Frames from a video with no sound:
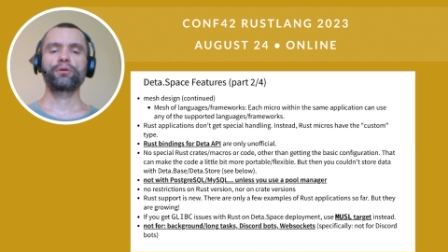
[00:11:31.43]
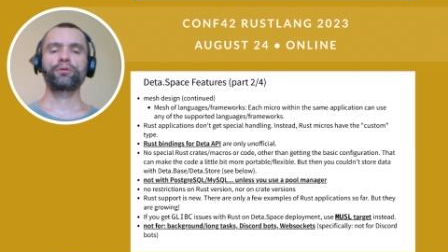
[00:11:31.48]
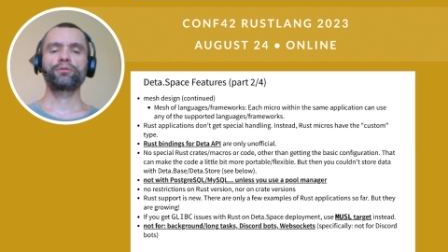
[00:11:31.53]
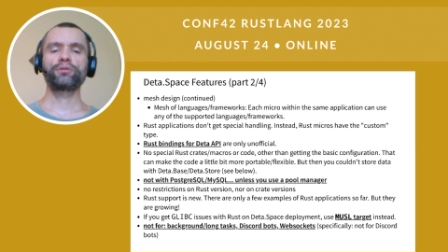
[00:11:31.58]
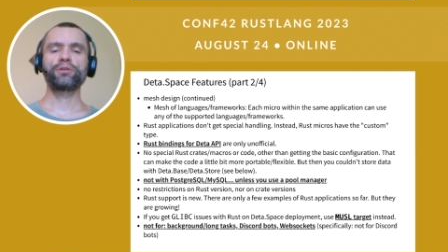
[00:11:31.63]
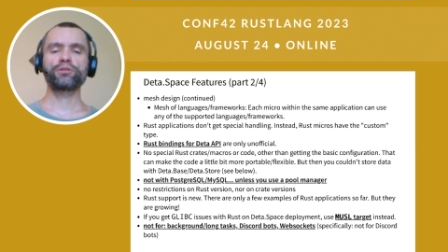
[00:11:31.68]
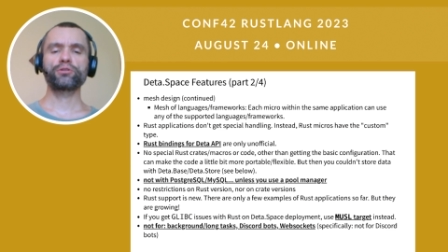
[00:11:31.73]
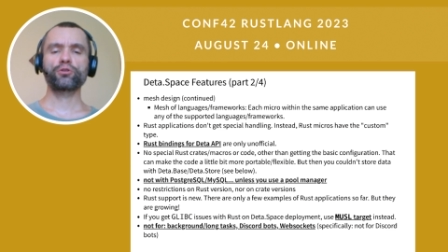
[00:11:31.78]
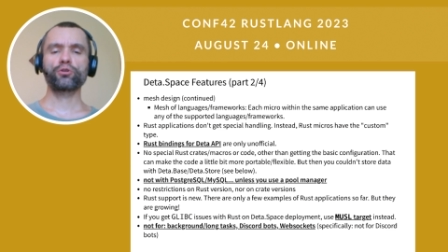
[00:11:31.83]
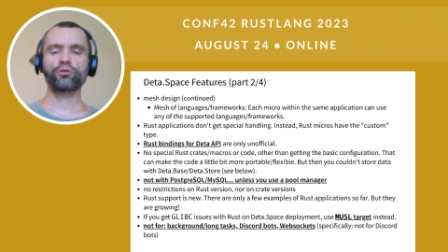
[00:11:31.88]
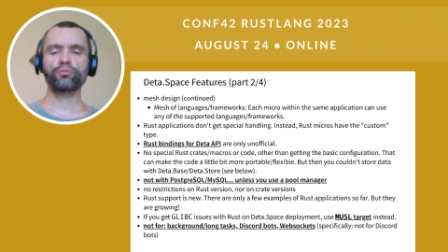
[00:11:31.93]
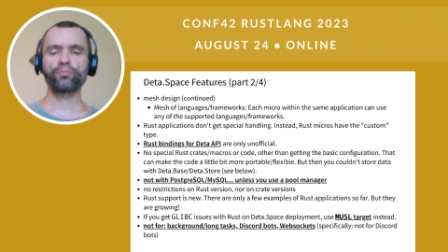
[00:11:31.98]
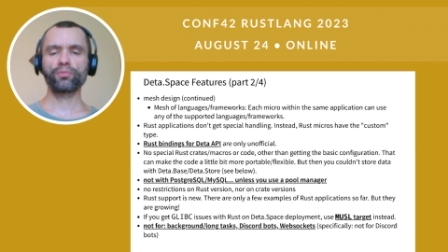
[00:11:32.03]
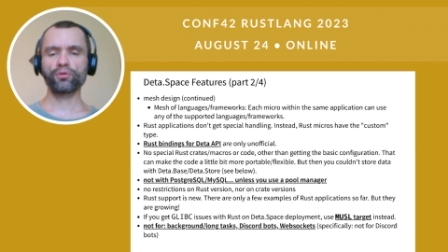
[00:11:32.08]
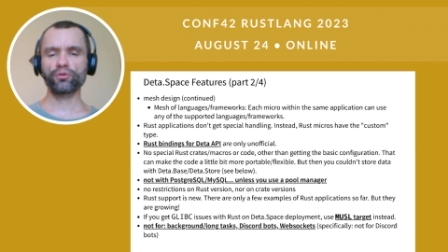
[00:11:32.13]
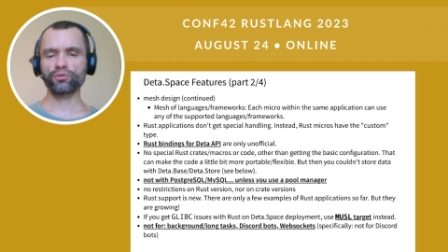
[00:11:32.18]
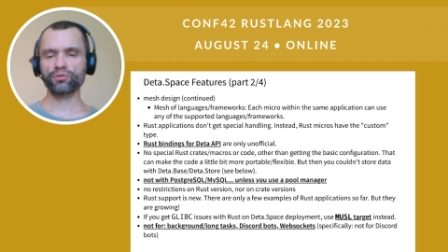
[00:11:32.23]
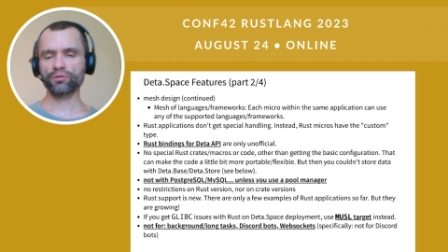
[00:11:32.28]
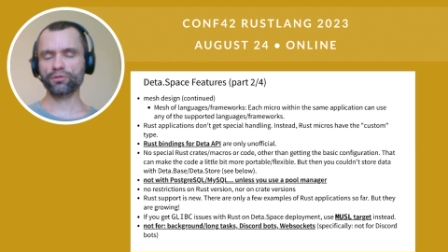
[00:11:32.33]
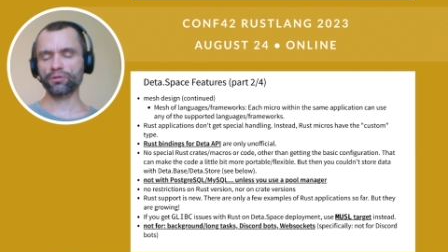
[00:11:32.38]
Discord
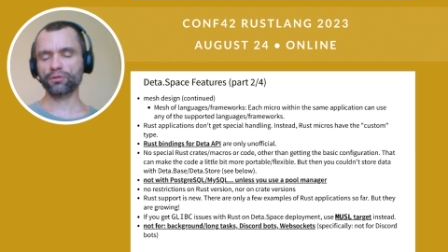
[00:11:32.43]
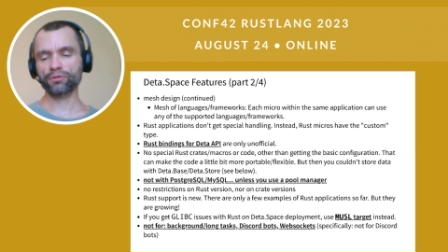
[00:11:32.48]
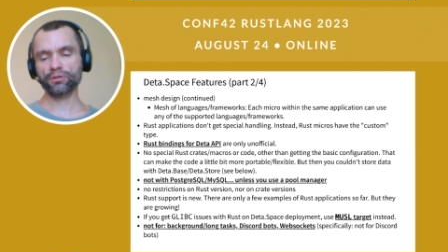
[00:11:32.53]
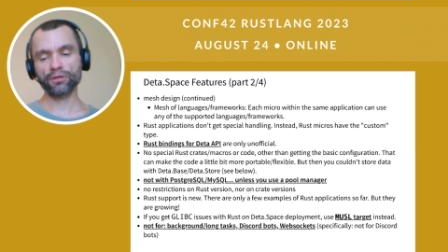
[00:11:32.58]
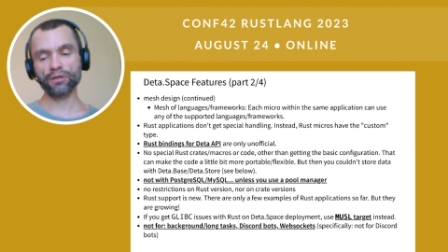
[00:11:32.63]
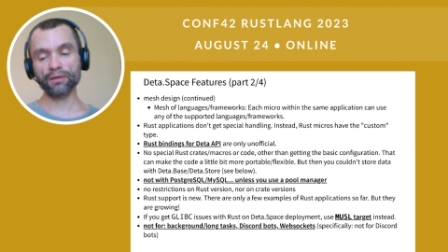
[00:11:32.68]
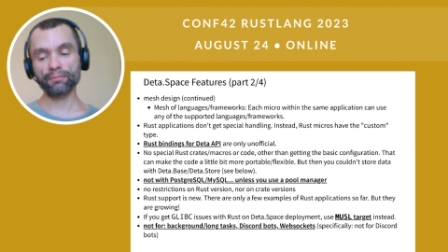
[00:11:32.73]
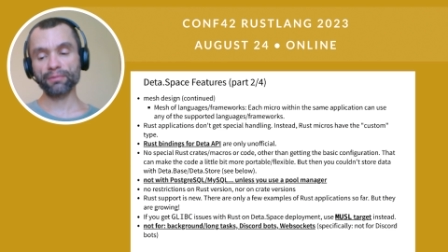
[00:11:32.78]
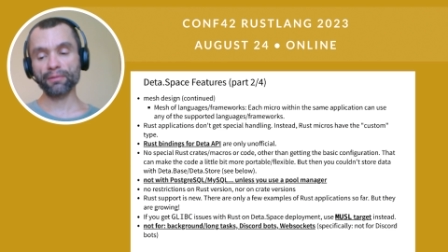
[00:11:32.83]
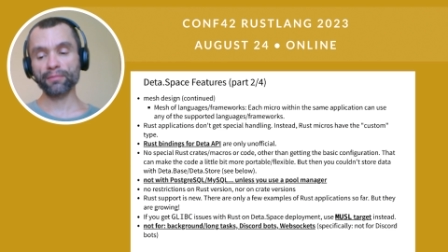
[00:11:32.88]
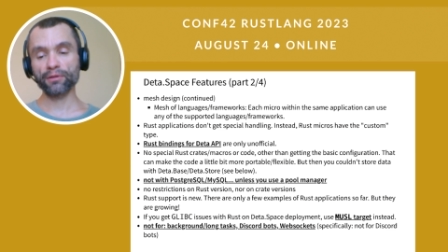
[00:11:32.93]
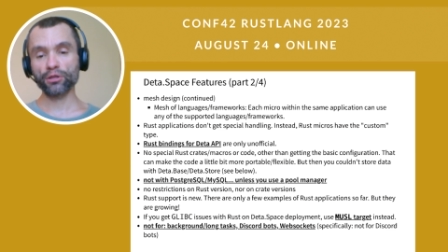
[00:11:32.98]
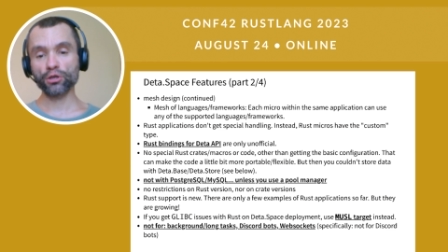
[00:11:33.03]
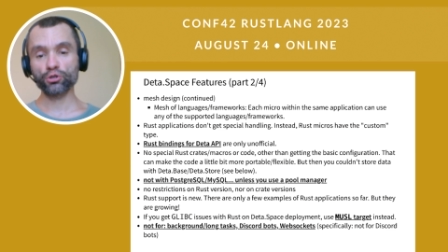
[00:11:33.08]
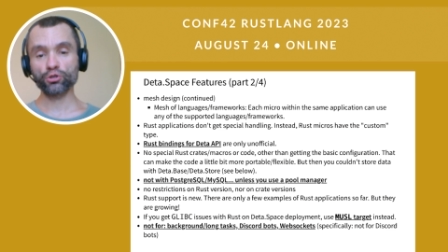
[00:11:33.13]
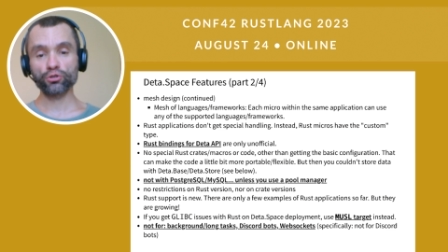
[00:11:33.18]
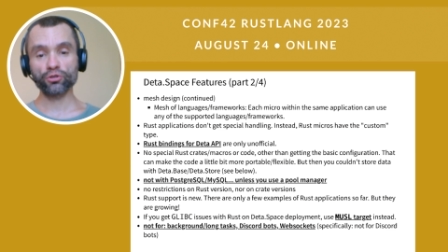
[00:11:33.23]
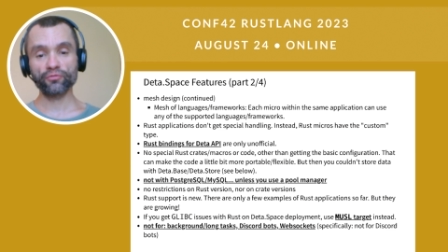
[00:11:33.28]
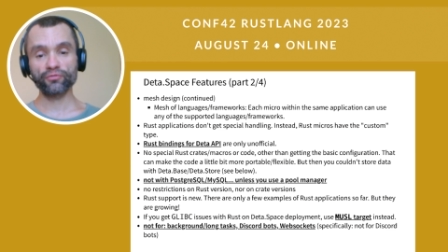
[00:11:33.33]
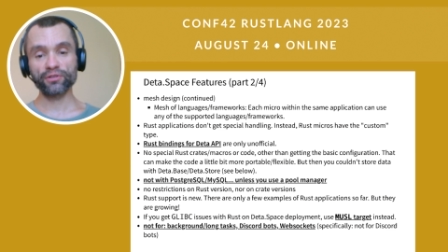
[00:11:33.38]
bots,
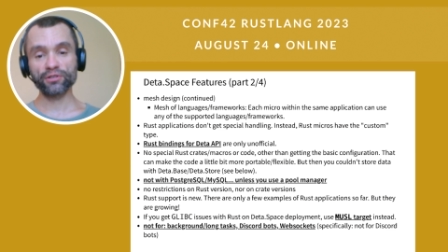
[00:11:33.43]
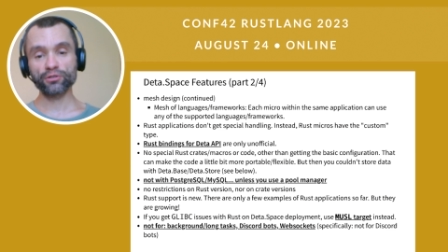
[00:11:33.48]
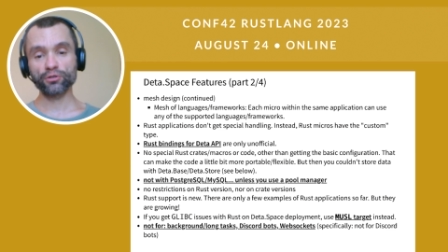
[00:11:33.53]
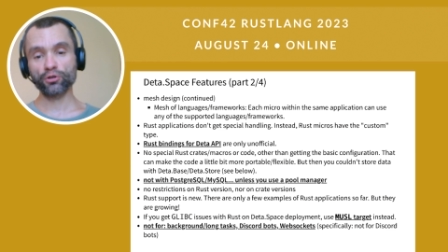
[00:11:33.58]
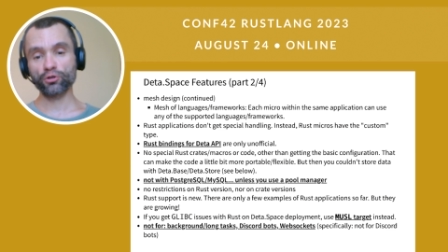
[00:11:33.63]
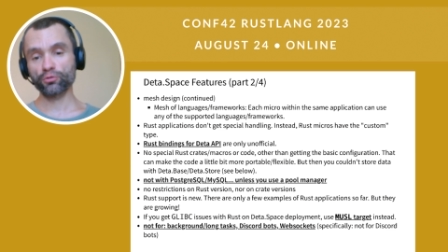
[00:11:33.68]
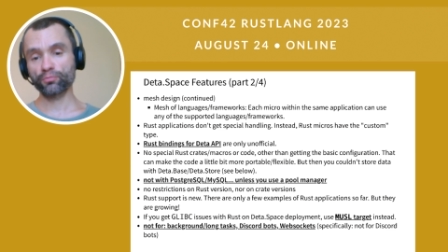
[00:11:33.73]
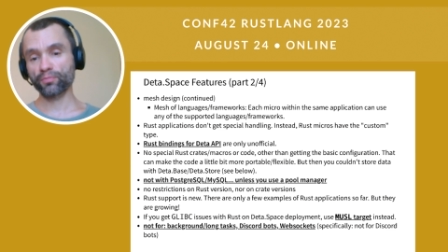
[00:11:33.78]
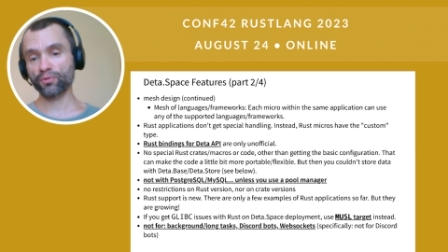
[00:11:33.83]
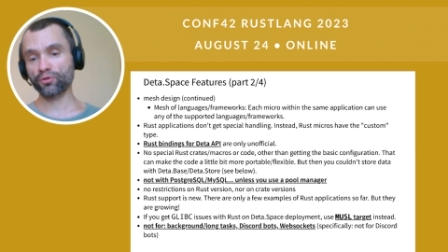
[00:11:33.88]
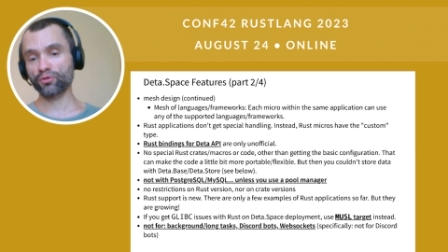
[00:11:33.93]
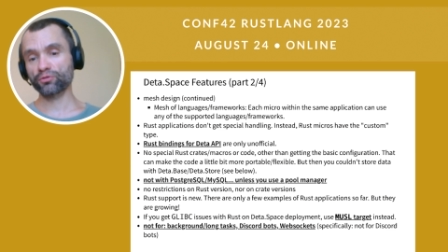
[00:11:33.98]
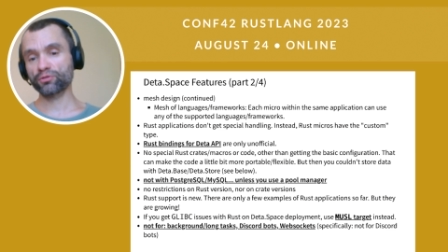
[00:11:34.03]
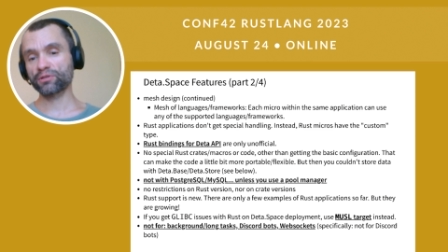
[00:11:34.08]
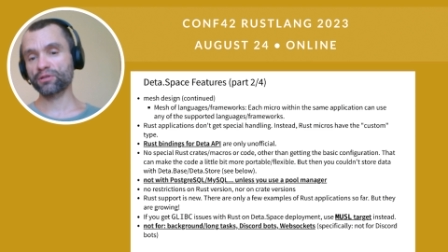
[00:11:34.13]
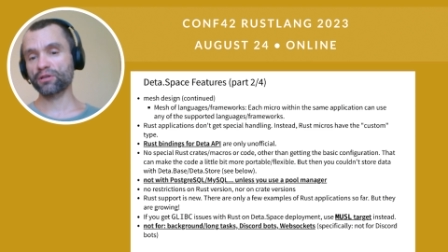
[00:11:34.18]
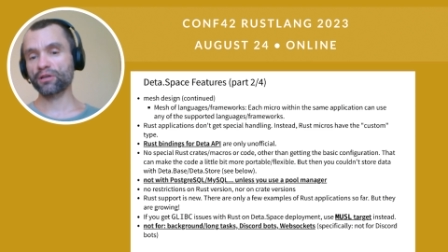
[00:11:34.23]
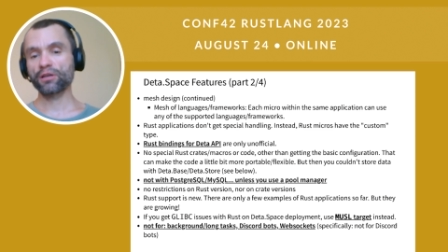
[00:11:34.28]
implementation of Discord bots,